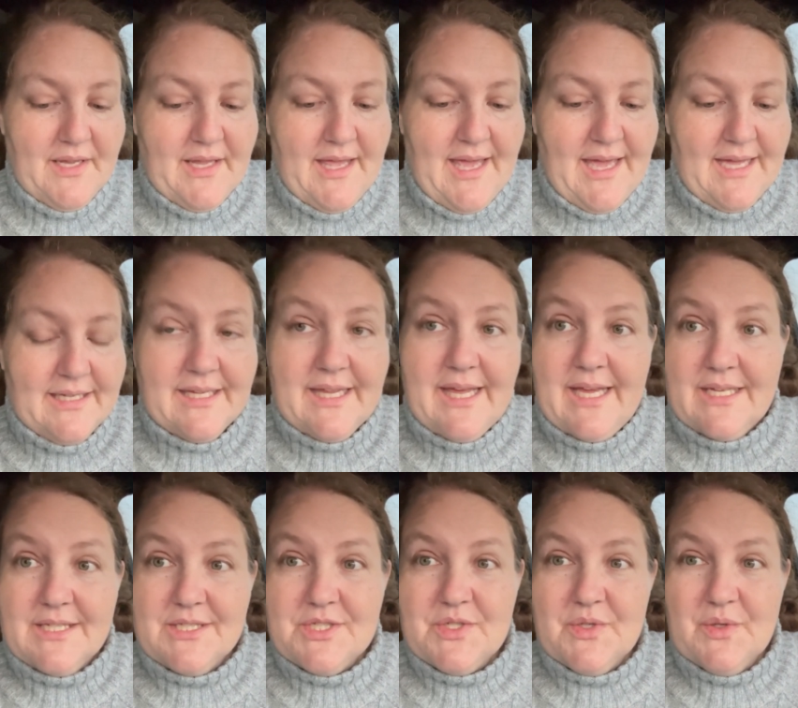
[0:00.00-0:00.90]
had
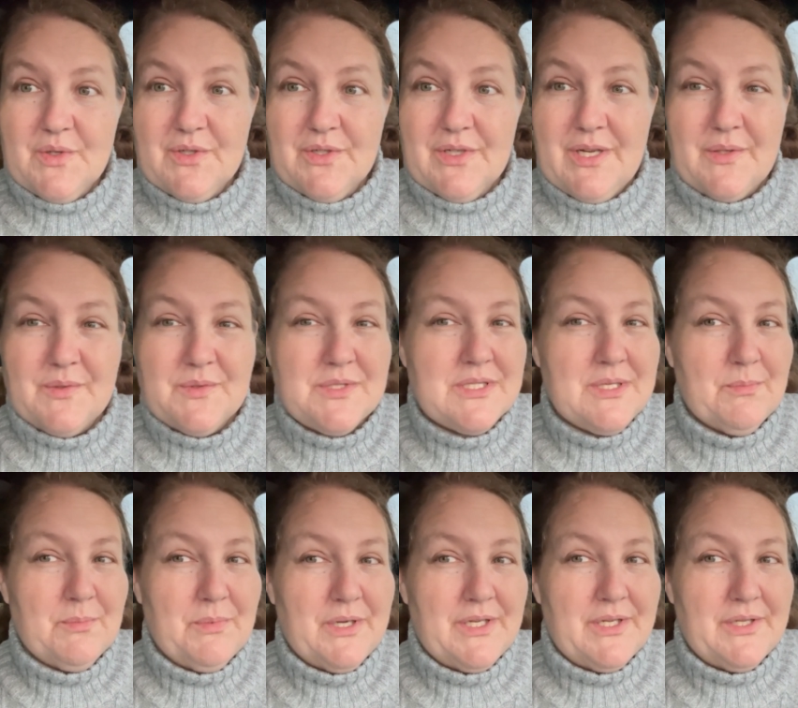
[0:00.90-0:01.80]
cancer or known
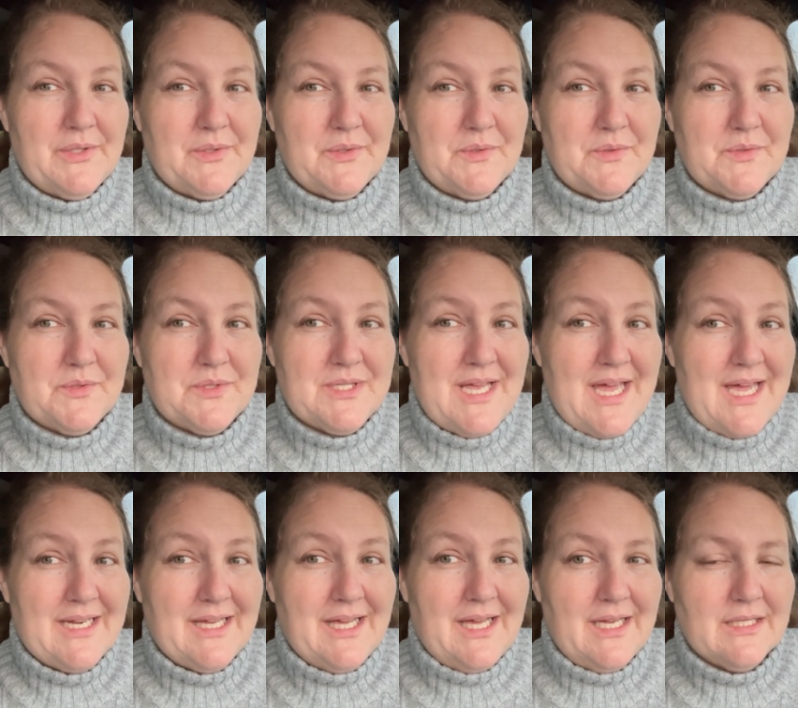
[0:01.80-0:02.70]
someone who's
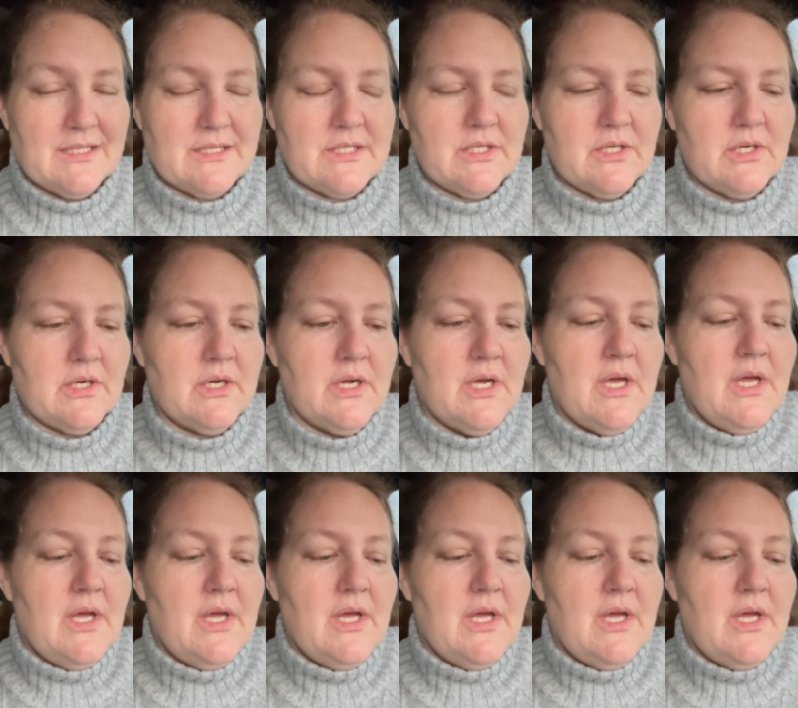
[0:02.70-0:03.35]
had cancer,